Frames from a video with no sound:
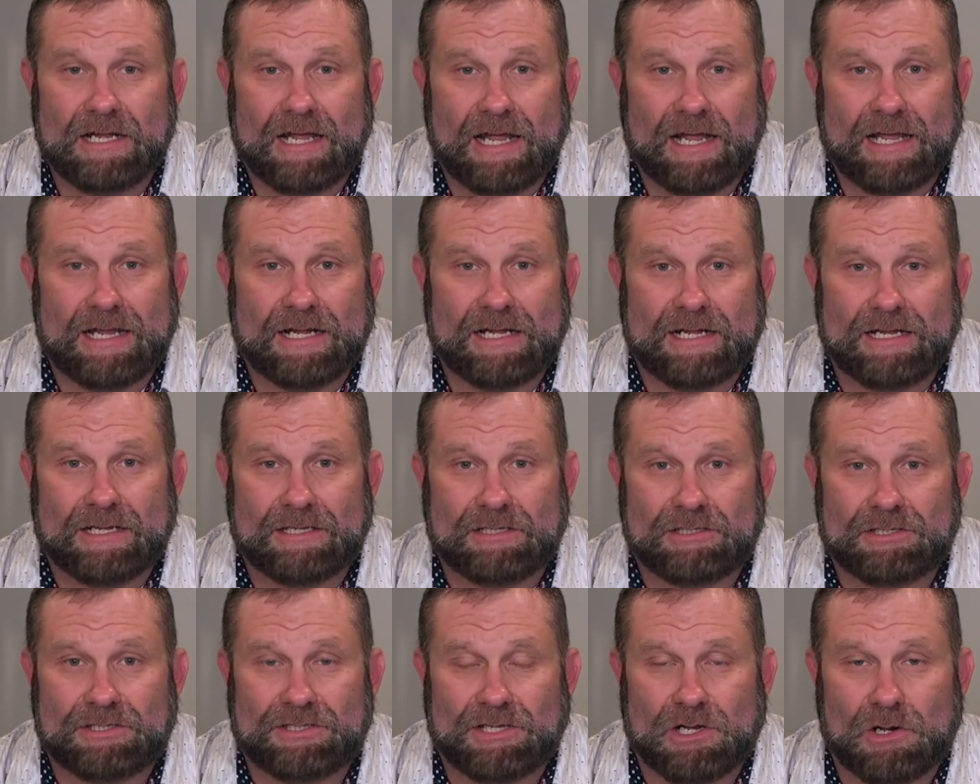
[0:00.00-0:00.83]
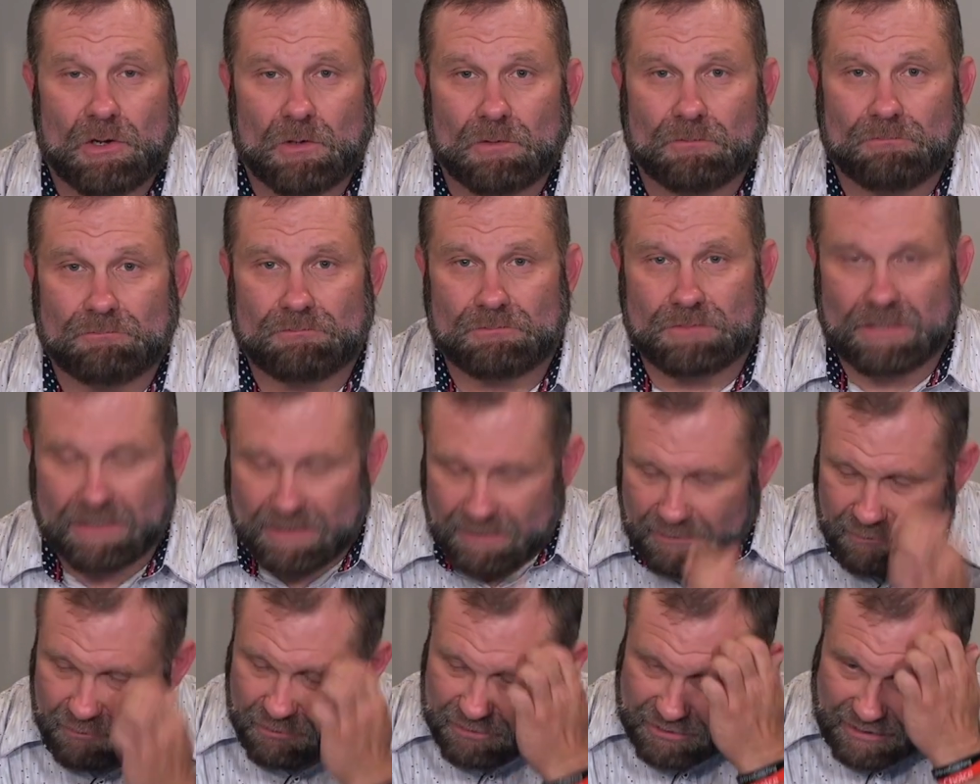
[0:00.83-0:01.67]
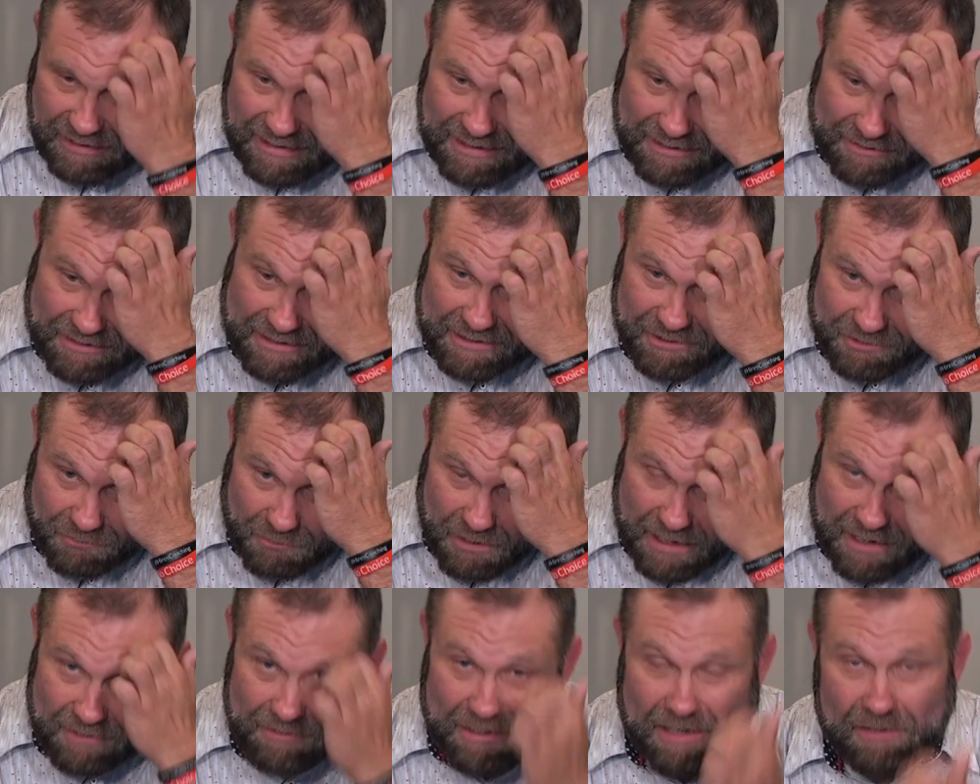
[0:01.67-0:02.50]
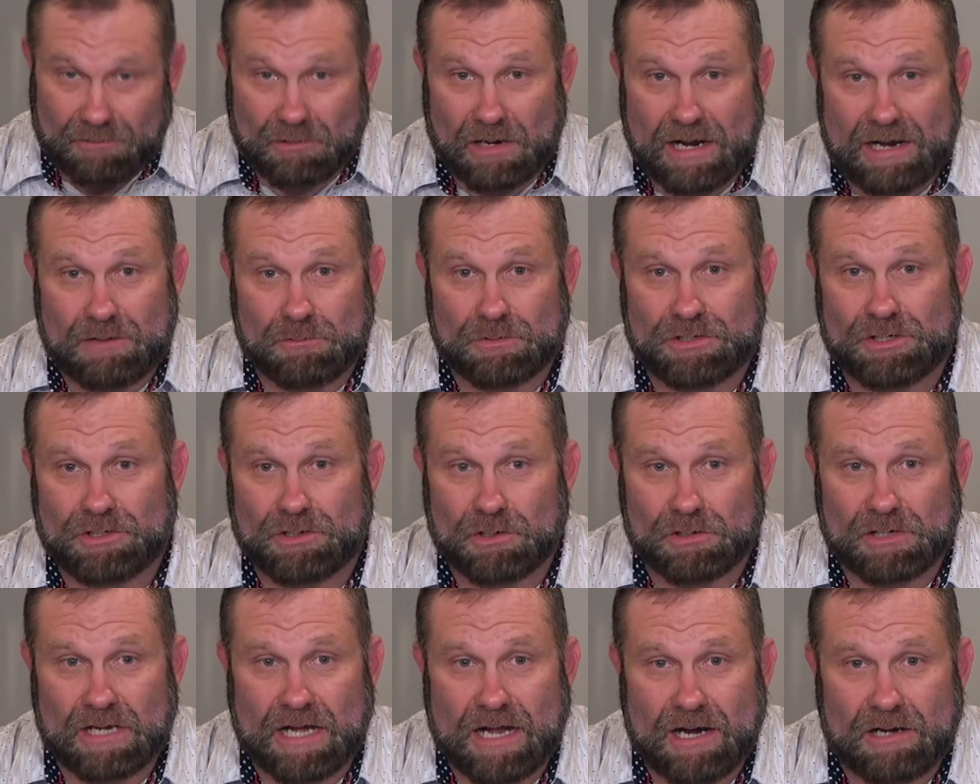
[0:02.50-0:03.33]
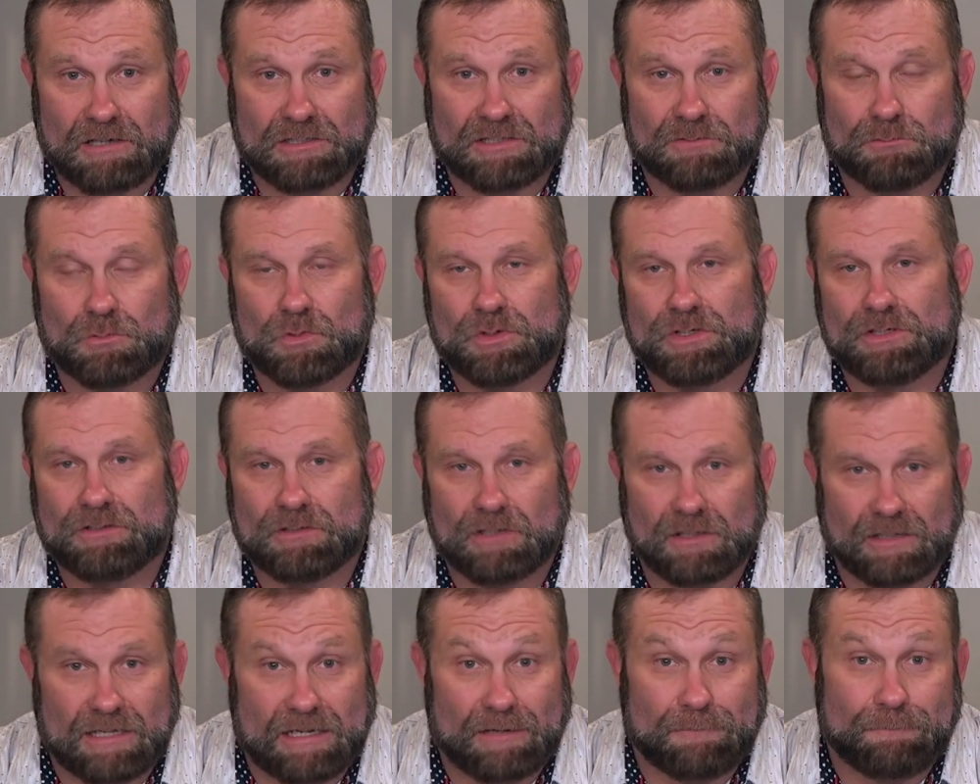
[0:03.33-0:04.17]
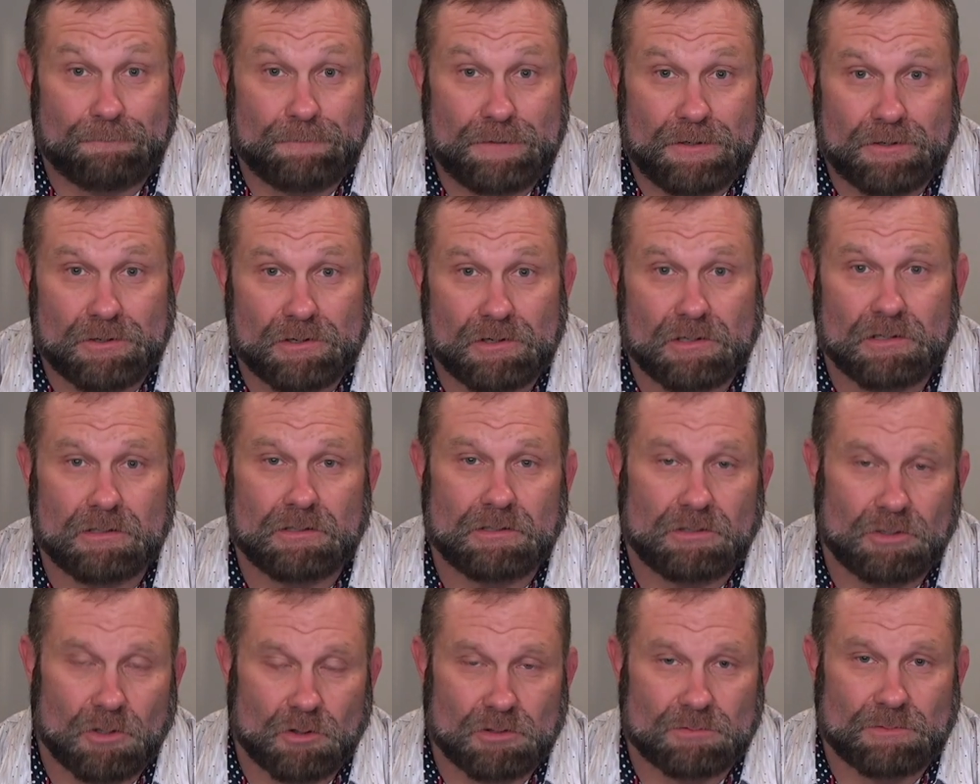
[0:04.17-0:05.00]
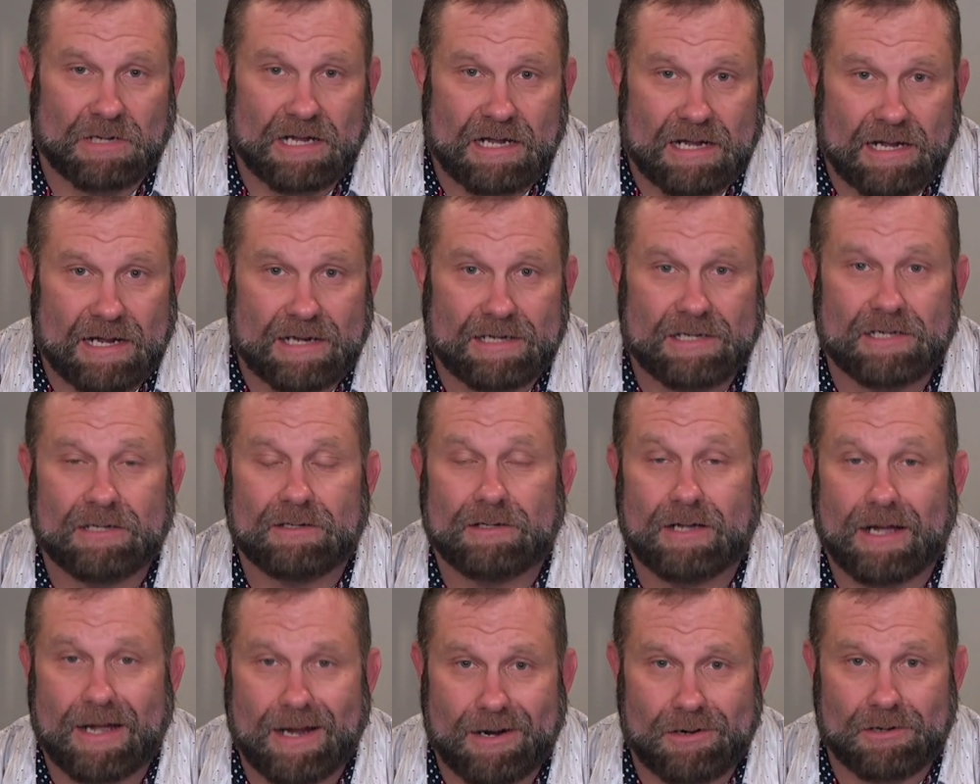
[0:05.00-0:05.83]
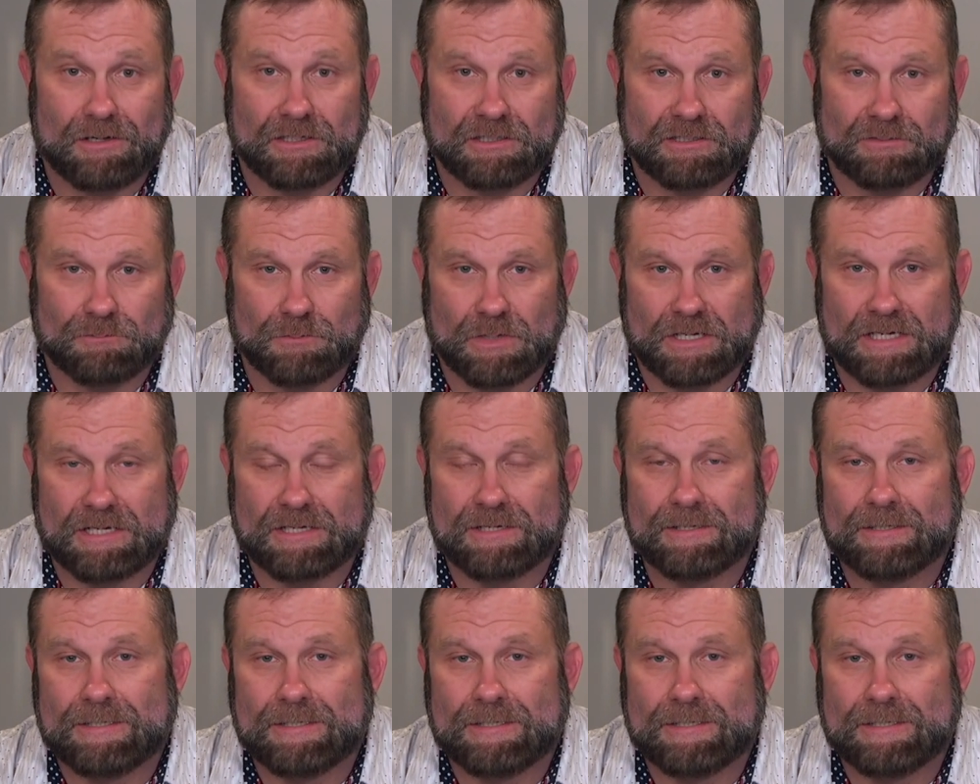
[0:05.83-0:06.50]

And so, there's a lot of things around that, right? When you go to hire someone, a lot of fear goes behind hiring somebody.